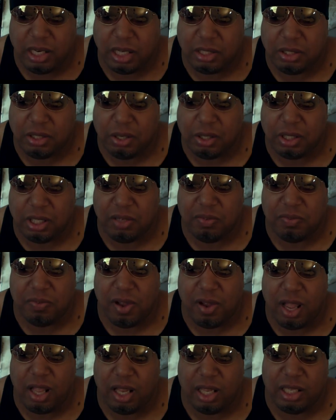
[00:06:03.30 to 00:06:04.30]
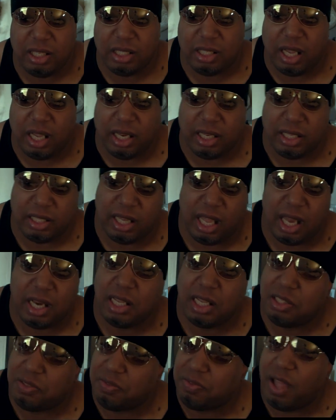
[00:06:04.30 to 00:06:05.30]
that Turkey finally let
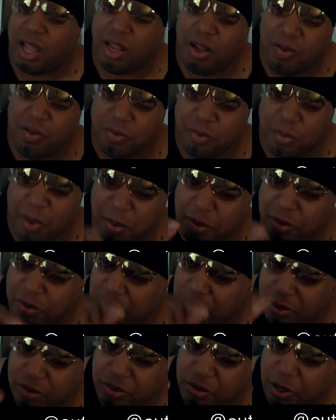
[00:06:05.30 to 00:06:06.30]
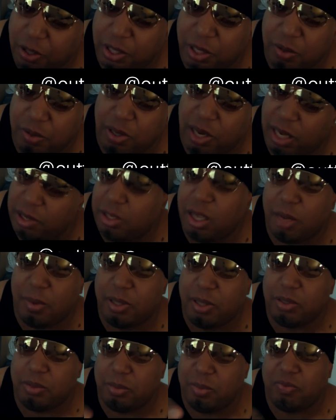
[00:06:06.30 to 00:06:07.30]
us fly over. Remember Turkey when I
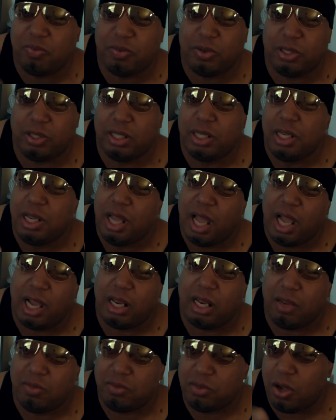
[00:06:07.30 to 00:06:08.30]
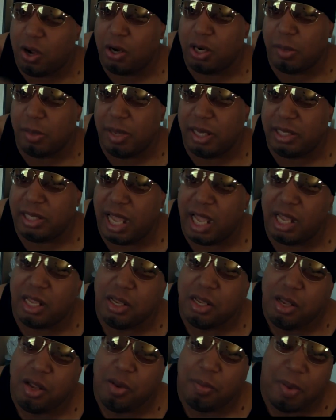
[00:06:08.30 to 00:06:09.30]
talk about? I got off talking about that.
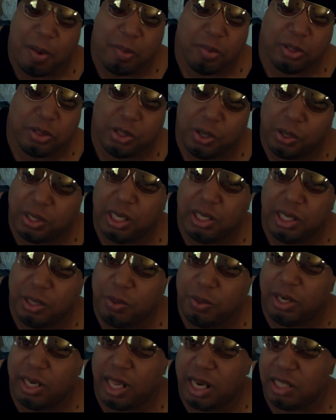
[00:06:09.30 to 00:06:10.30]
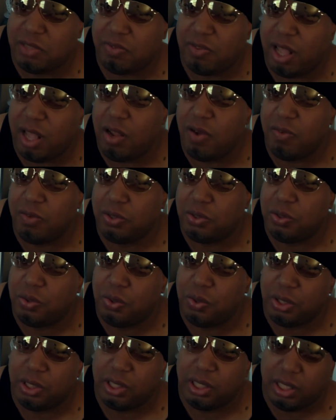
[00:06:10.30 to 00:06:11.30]
Remember when Turkey wouldn't let us fly over
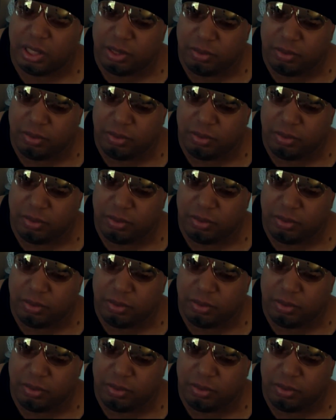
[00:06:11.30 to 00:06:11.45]
during